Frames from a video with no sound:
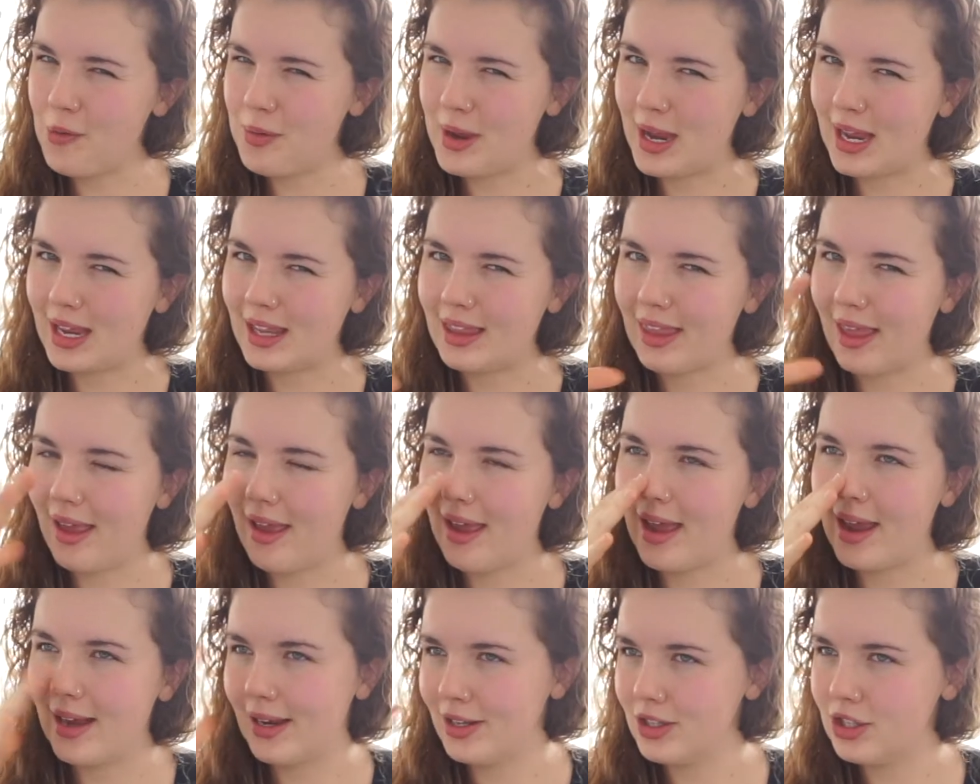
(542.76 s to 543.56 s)
we get there,
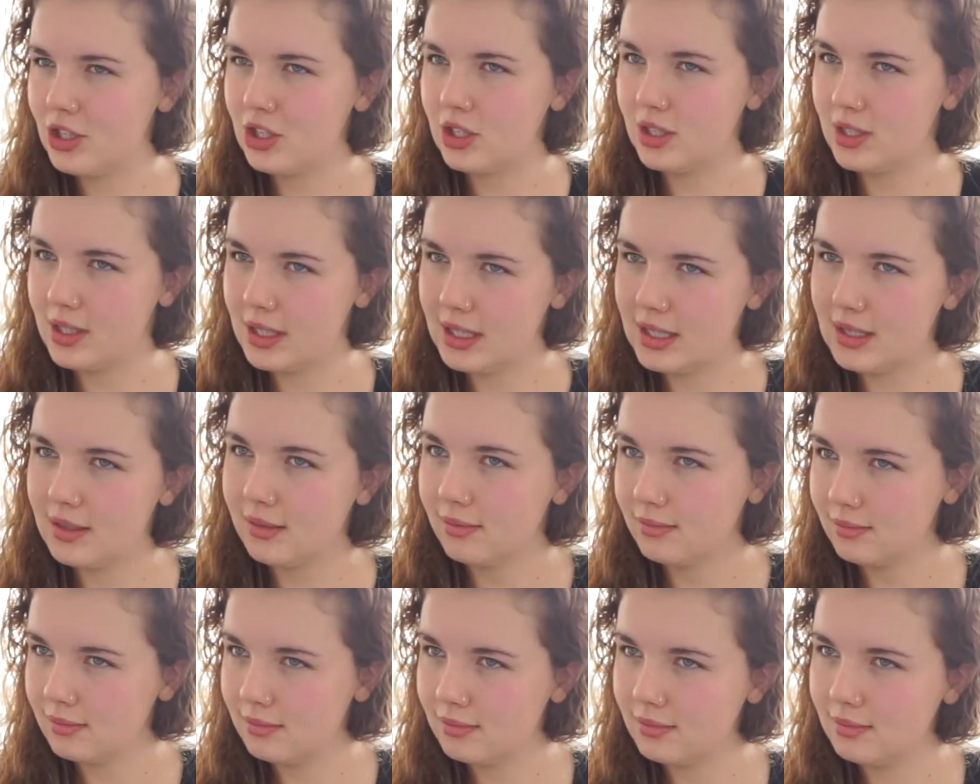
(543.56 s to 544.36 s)
and it's just
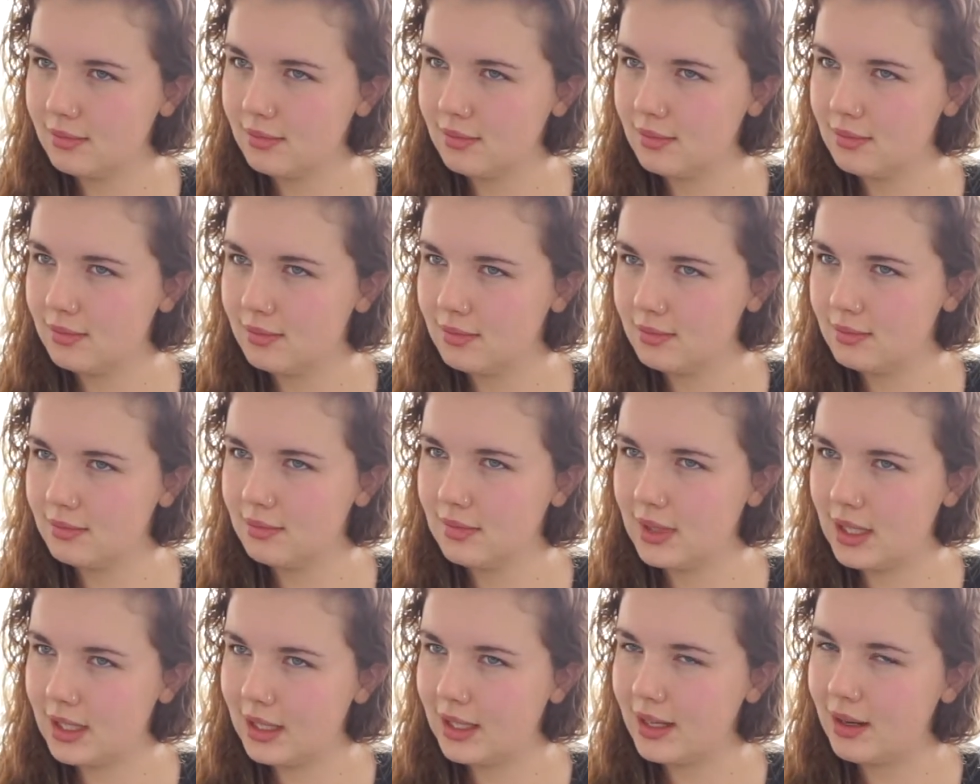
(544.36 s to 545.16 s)

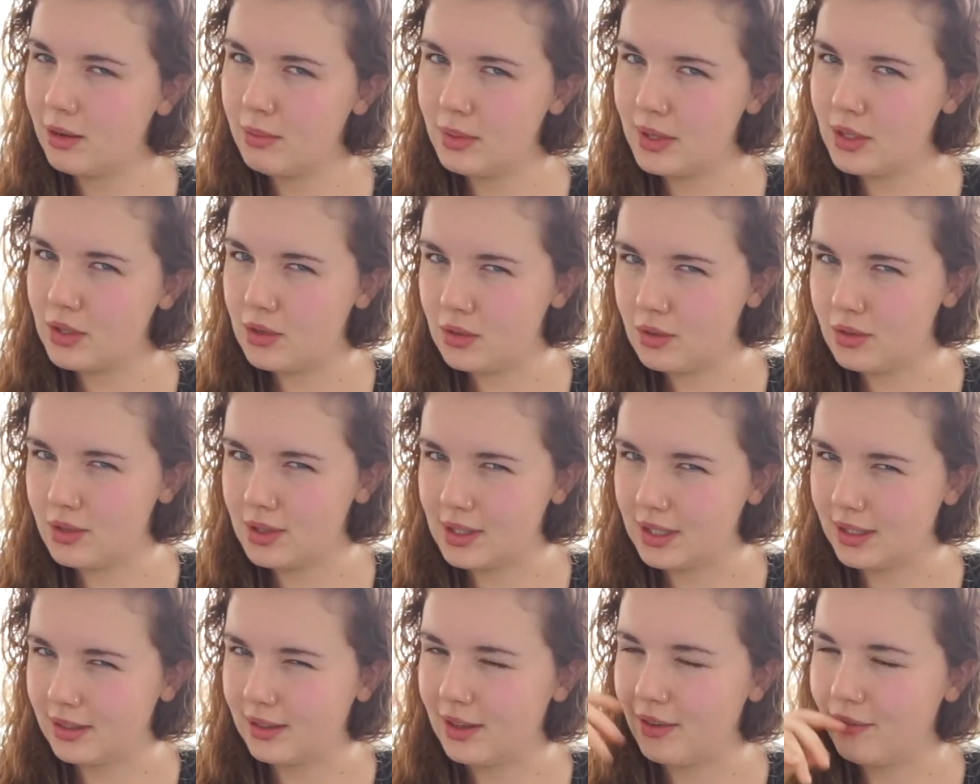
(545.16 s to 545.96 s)
a little bit
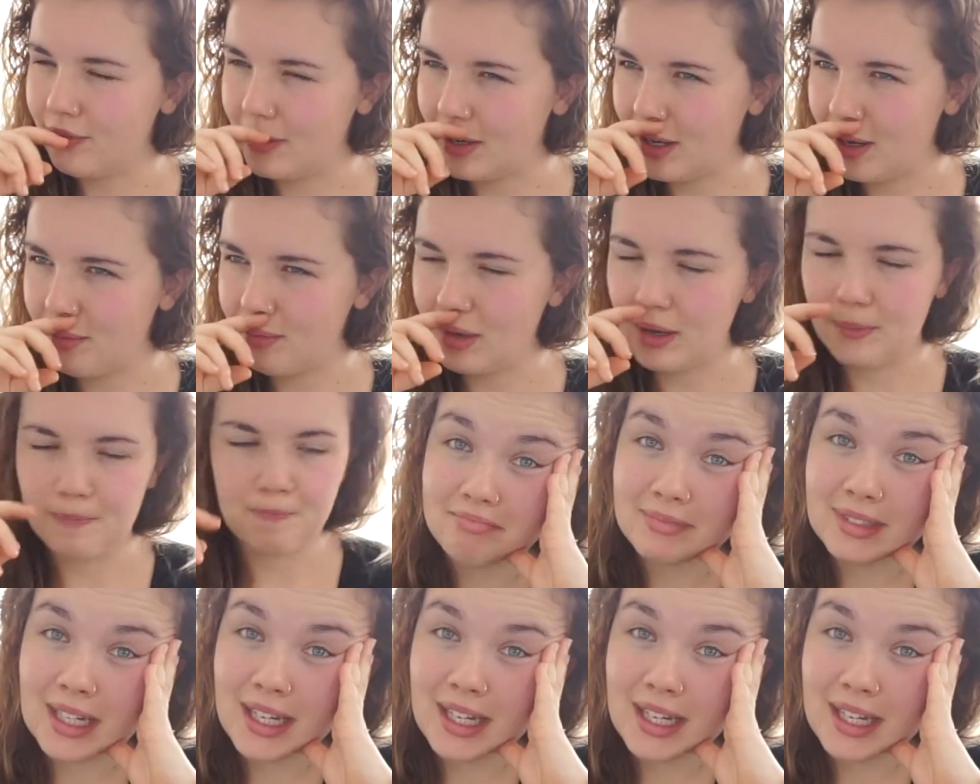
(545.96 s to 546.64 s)
daunting, if you get me.